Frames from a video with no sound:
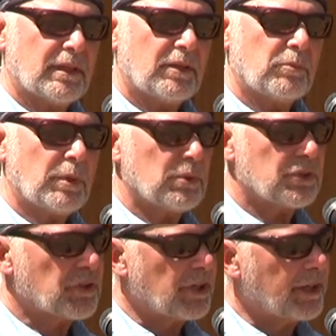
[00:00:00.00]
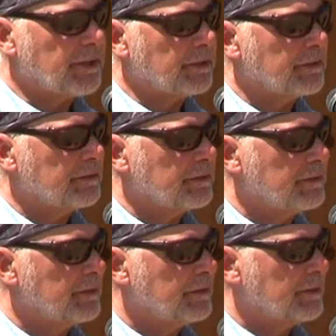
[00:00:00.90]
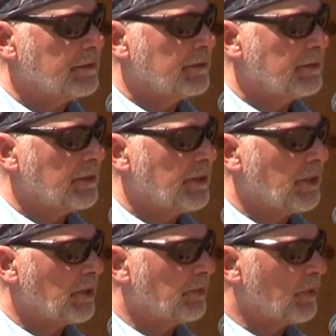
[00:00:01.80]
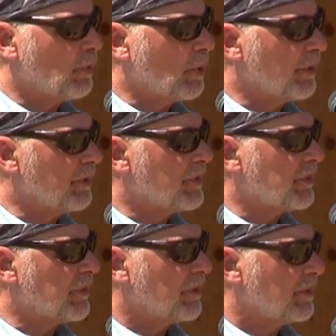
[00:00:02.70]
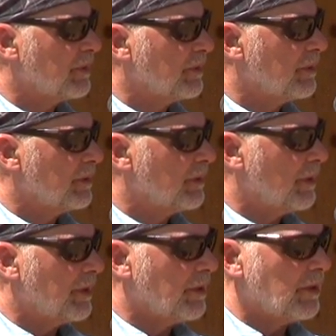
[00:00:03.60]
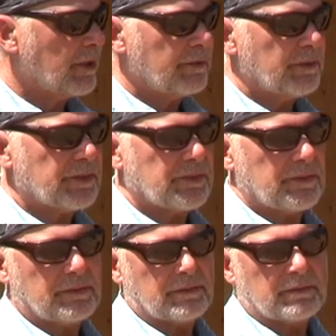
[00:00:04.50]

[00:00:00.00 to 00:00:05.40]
and we will share in the rewards in the harvest."